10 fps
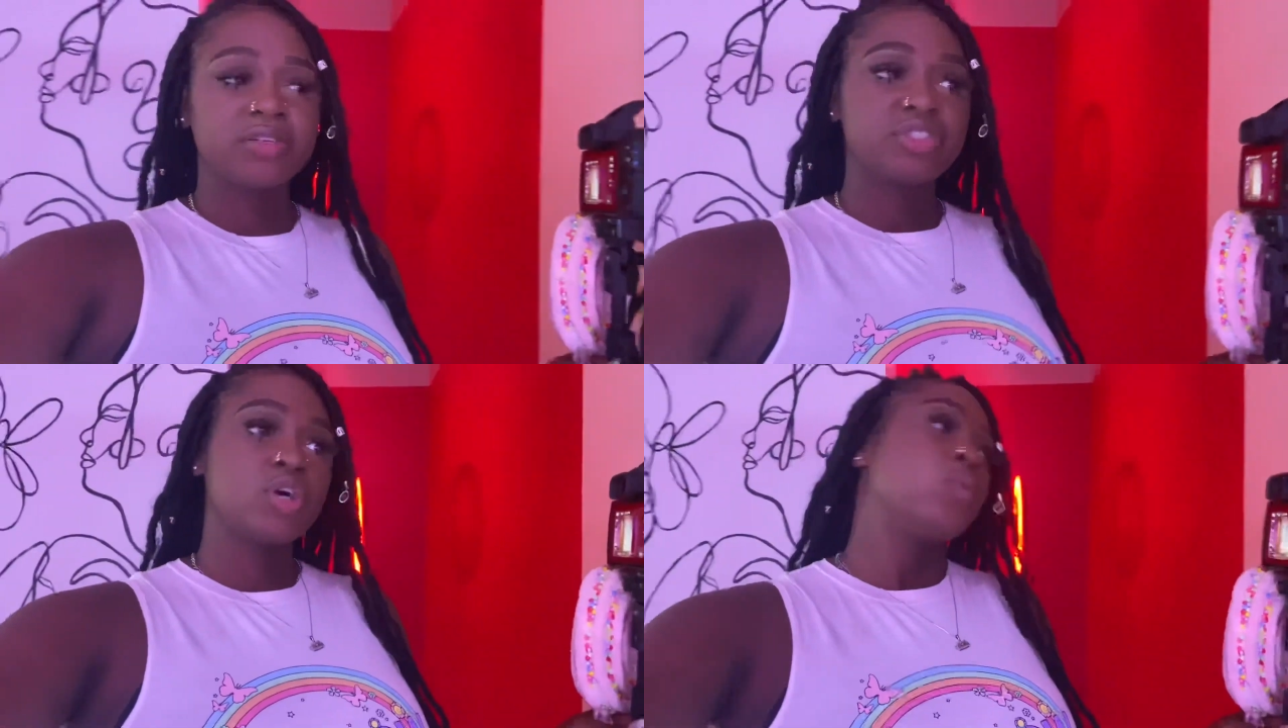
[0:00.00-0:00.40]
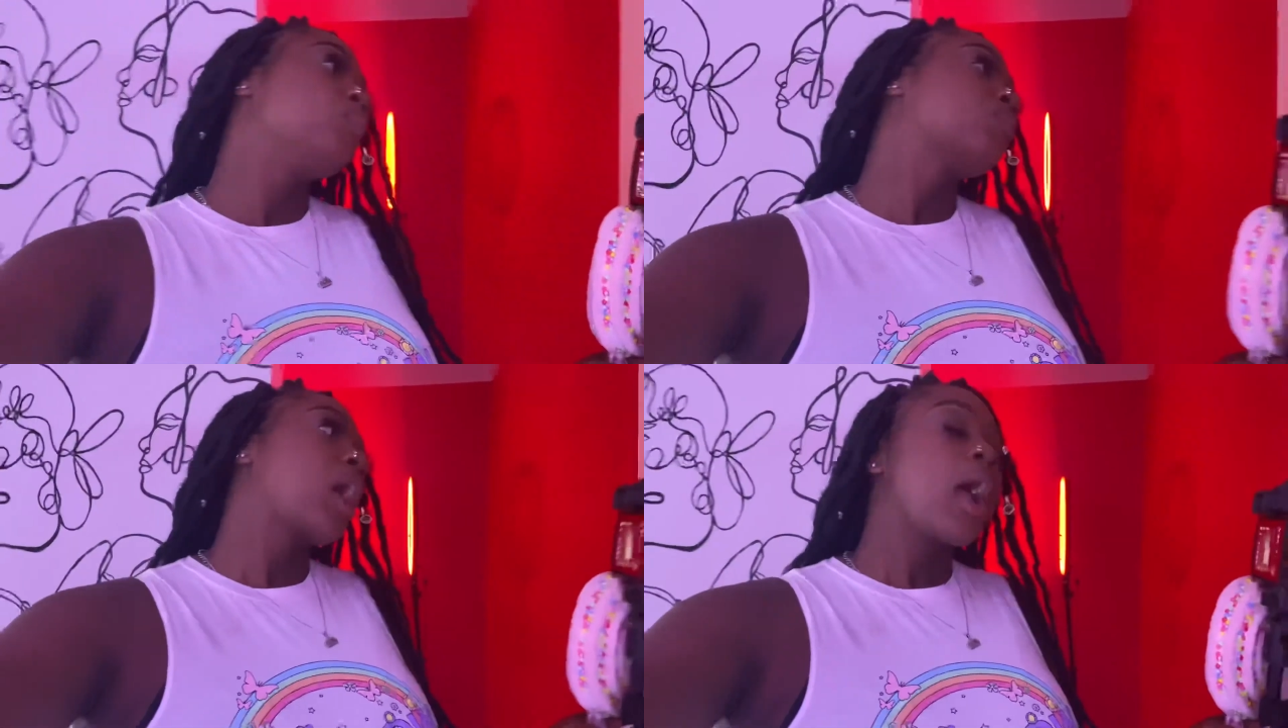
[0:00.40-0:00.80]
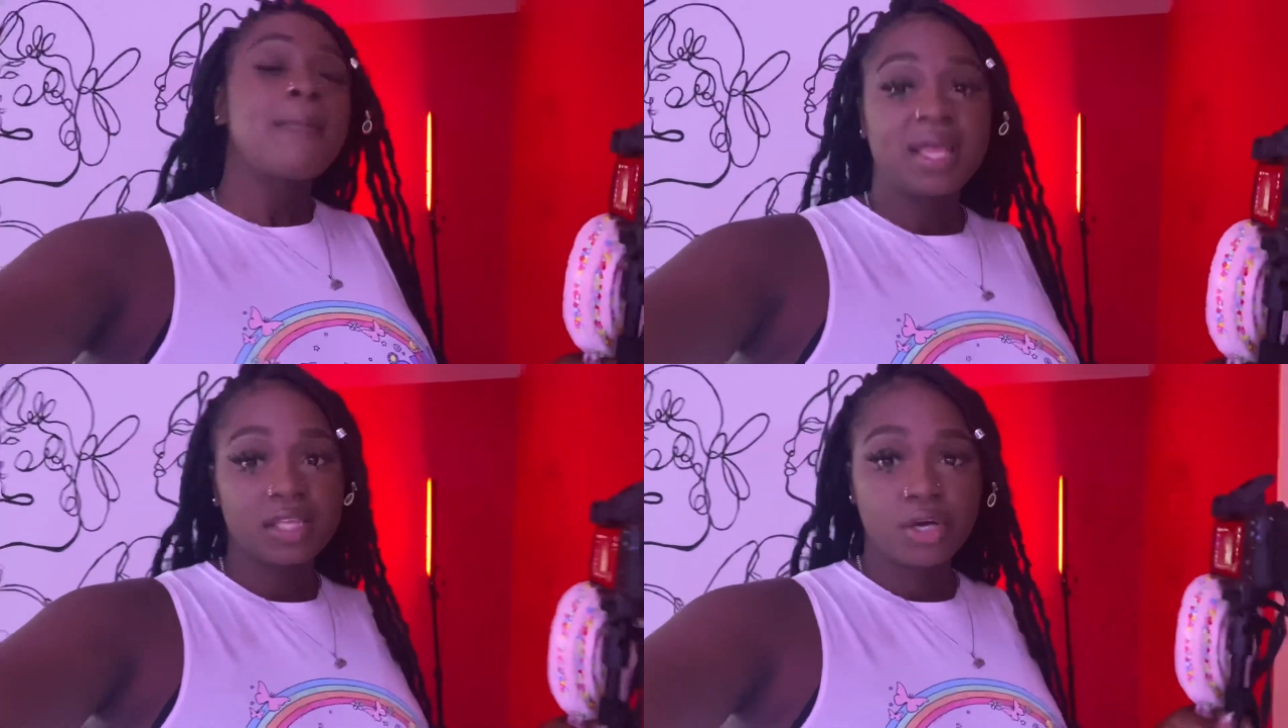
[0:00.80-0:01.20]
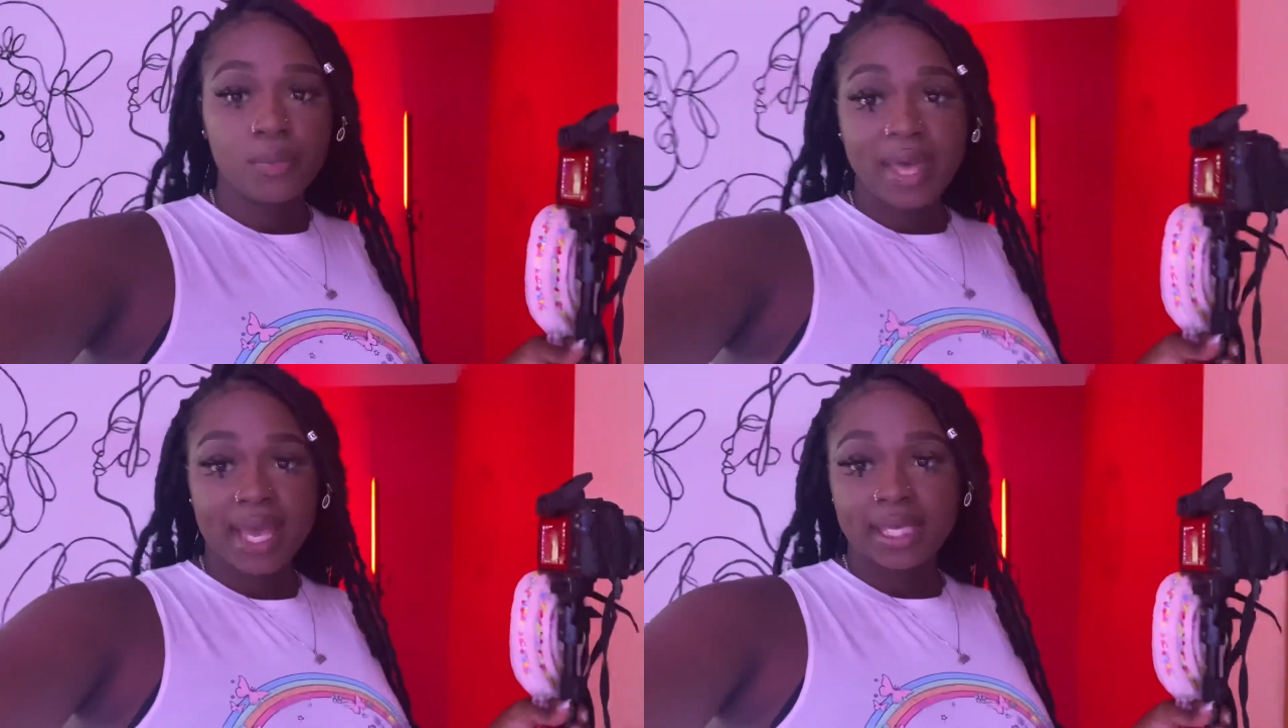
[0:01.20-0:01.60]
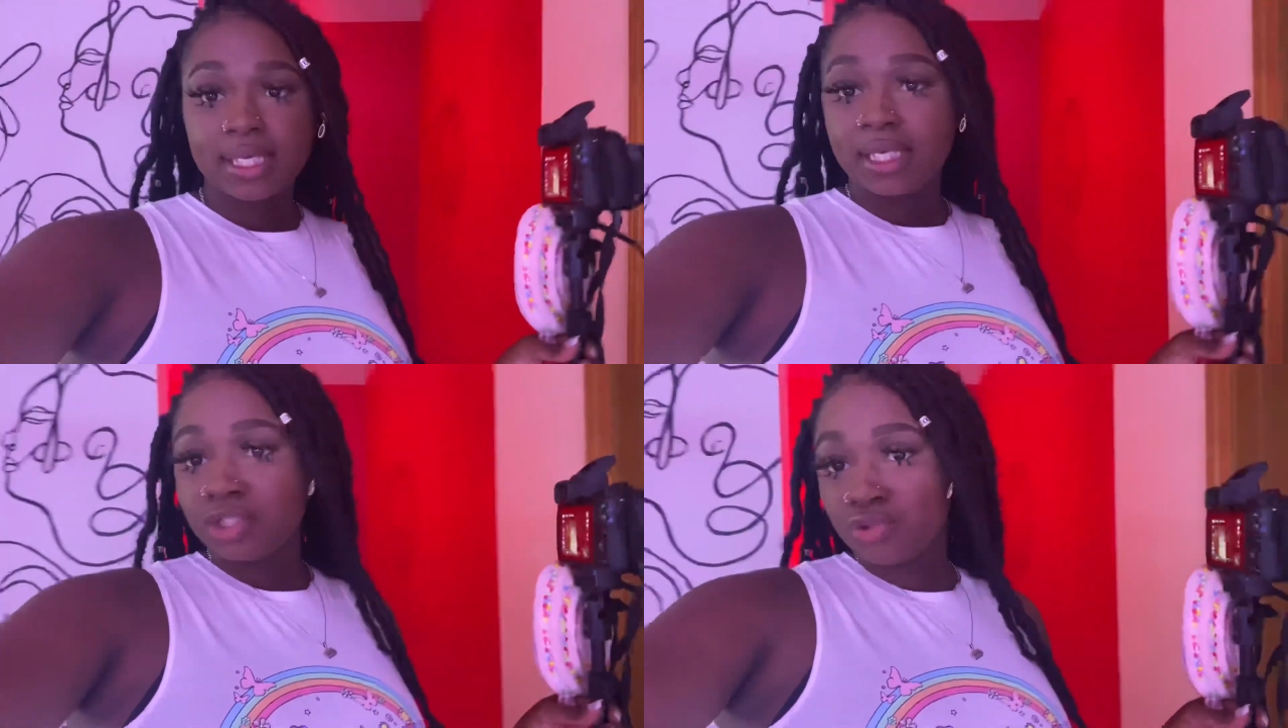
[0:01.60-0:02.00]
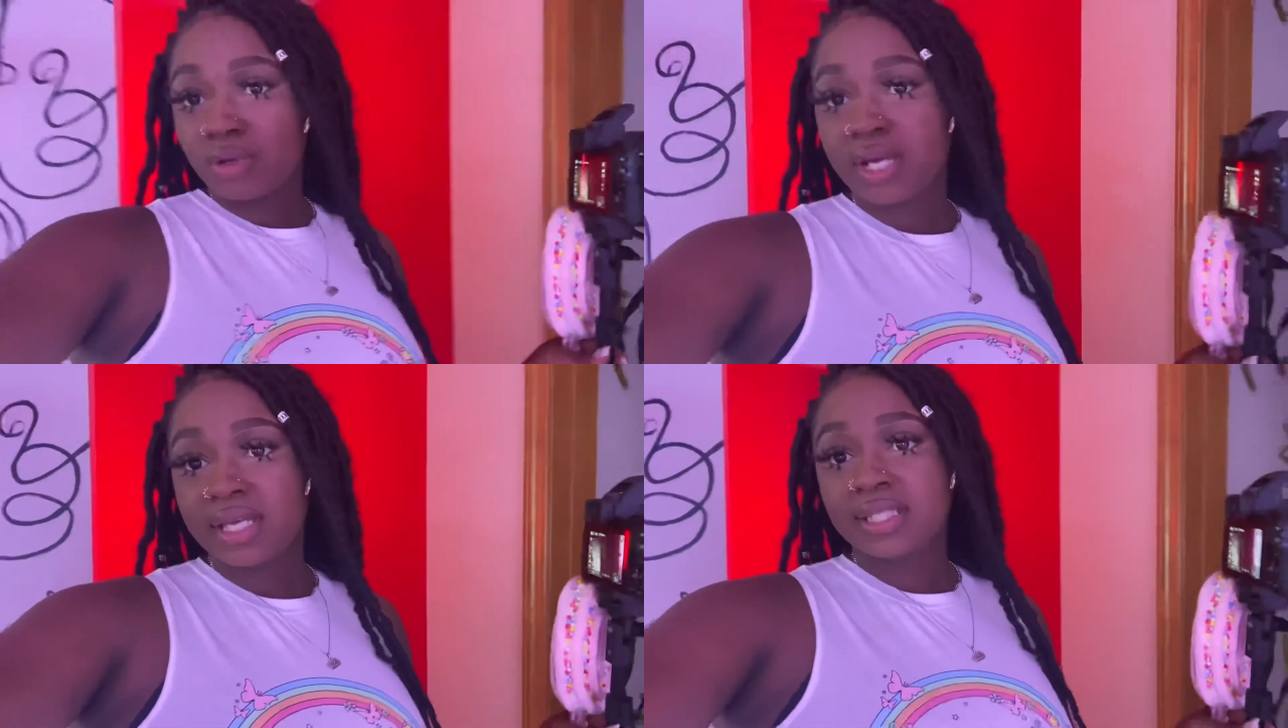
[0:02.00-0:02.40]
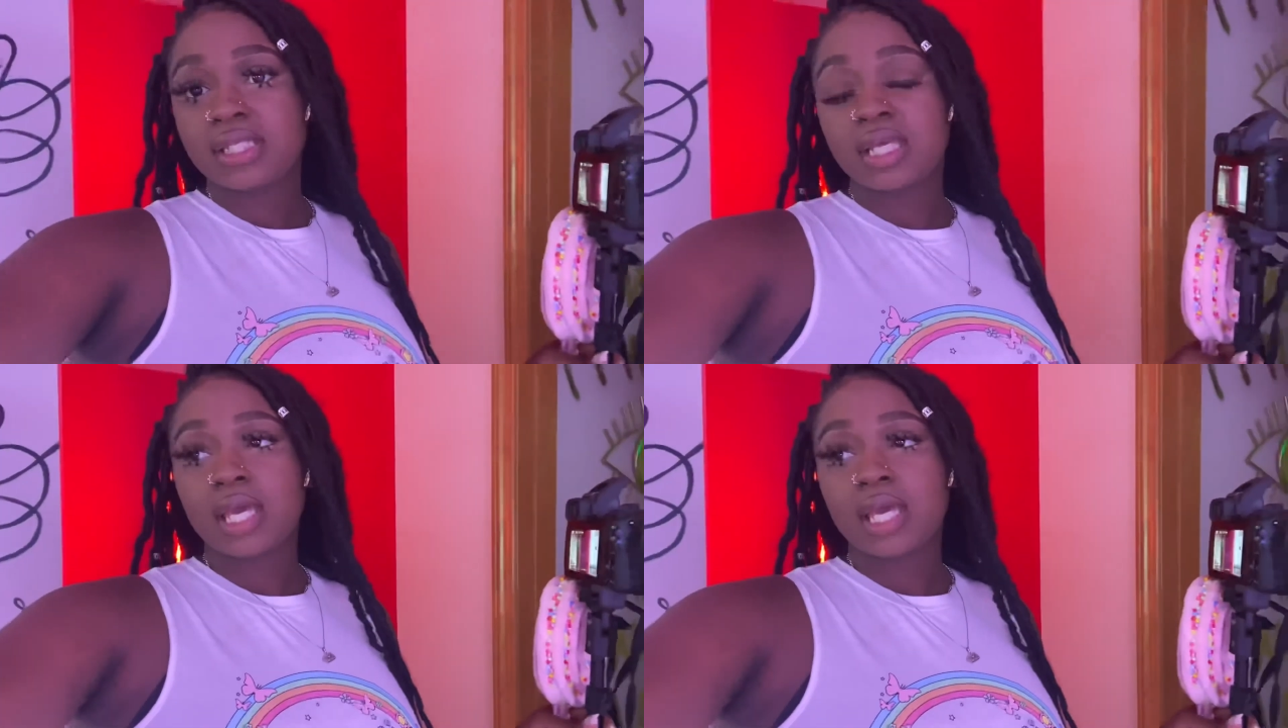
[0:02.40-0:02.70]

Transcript: So I have to go back and get dressed.